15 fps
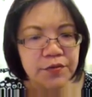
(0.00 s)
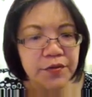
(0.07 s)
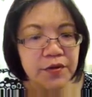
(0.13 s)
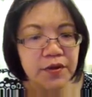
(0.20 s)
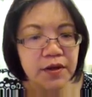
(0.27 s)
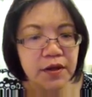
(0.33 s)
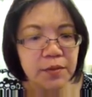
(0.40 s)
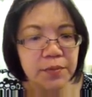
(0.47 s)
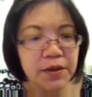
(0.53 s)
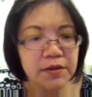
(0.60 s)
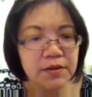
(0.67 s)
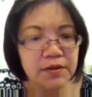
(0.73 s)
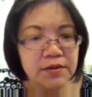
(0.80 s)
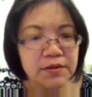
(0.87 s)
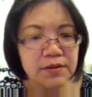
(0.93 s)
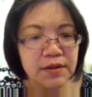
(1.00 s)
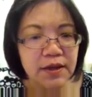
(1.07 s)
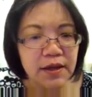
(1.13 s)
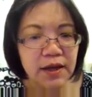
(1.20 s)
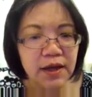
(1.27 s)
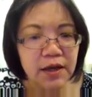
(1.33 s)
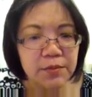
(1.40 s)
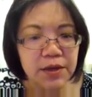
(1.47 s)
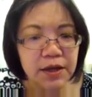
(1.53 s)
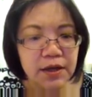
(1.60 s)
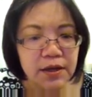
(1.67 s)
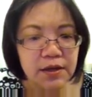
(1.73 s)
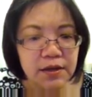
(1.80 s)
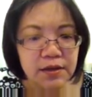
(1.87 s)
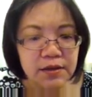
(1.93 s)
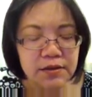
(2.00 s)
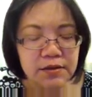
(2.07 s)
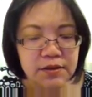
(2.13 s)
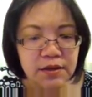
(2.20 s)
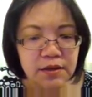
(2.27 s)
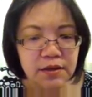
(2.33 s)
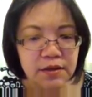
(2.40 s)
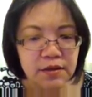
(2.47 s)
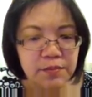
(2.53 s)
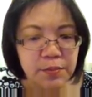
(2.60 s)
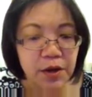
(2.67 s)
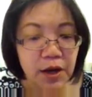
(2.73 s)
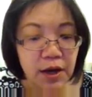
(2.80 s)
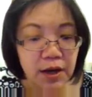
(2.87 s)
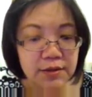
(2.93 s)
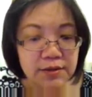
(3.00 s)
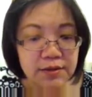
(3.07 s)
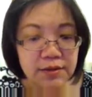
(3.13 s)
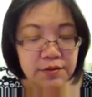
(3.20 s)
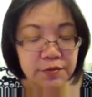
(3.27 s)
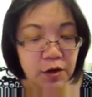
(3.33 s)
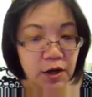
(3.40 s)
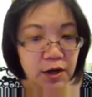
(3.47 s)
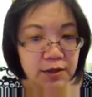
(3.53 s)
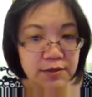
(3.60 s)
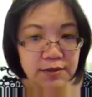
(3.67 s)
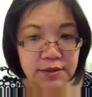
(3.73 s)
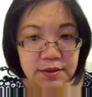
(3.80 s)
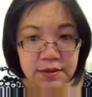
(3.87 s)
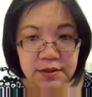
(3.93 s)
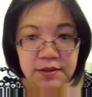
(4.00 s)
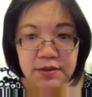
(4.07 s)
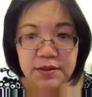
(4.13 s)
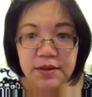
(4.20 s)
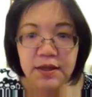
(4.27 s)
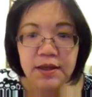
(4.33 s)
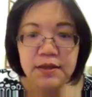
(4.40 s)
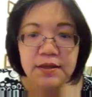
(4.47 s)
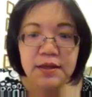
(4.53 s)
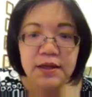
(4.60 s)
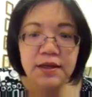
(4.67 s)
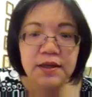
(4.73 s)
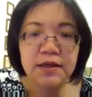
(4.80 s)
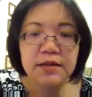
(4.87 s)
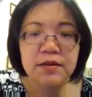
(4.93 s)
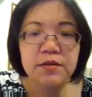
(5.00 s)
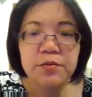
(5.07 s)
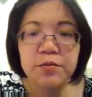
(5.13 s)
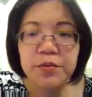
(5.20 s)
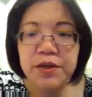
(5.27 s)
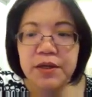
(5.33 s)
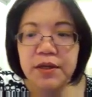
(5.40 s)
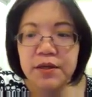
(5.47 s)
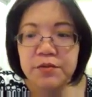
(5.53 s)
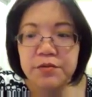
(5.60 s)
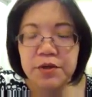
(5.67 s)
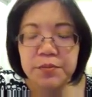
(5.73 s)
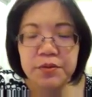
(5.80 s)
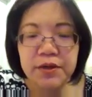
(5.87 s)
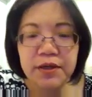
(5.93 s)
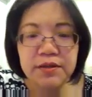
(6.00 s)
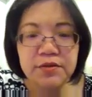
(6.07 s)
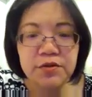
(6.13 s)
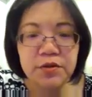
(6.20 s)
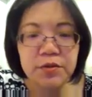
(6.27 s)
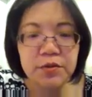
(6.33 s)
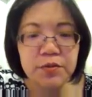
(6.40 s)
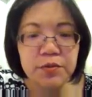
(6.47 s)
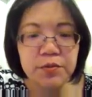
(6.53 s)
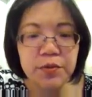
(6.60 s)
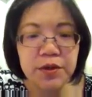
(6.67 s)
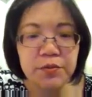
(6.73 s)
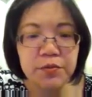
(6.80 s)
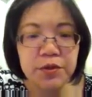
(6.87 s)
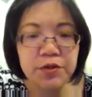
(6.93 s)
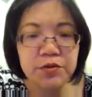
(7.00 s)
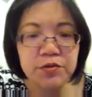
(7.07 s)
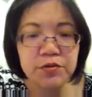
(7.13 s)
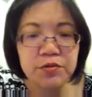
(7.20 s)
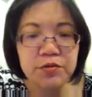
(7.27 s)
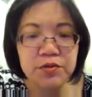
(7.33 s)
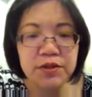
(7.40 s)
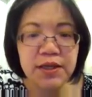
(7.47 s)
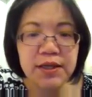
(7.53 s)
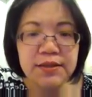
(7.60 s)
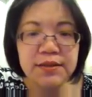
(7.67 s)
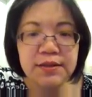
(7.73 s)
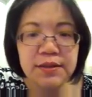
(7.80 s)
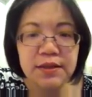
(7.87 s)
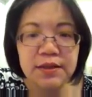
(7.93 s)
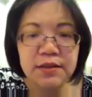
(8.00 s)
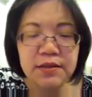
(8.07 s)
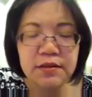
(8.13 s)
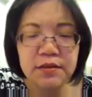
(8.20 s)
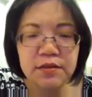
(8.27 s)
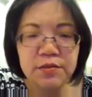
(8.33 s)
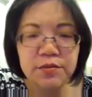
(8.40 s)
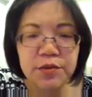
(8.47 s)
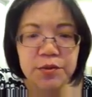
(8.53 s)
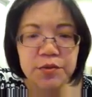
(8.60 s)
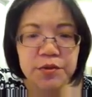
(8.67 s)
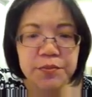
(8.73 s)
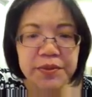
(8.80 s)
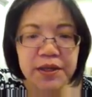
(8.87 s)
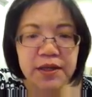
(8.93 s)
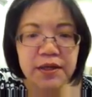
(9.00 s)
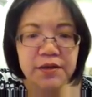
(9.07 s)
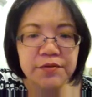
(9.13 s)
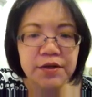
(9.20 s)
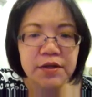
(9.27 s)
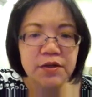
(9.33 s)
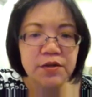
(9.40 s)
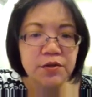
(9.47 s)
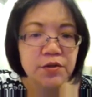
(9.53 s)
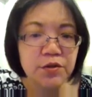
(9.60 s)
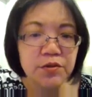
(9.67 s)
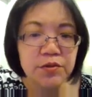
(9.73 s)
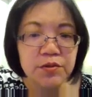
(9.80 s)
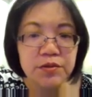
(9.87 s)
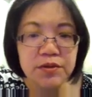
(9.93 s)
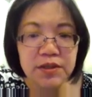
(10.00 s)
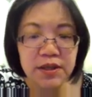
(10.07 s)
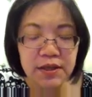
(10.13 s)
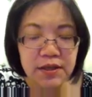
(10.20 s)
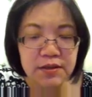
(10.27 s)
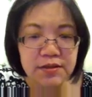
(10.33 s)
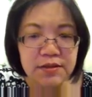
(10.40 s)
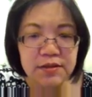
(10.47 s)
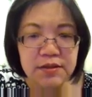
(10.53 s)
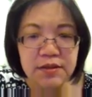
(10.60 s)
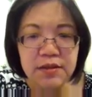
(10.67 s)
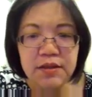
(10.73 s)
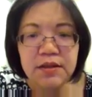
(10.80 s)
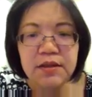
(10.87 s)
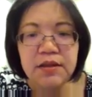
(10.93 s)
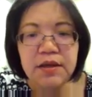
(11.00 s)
So if you think about this, the gamma is a positive constant, and then we can replace, so when we do testing, we will be given a new test